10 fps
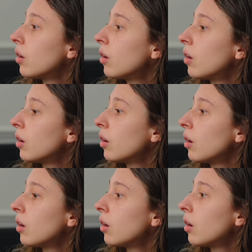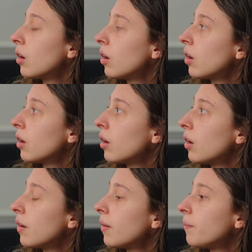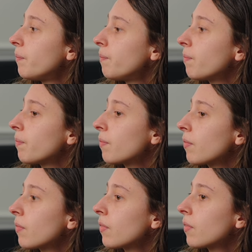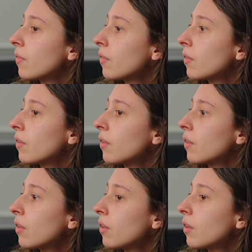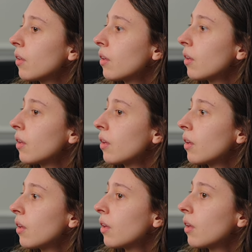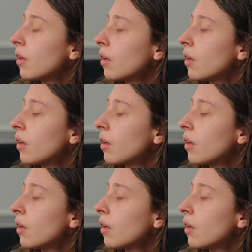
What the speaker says: This person isn't speaking.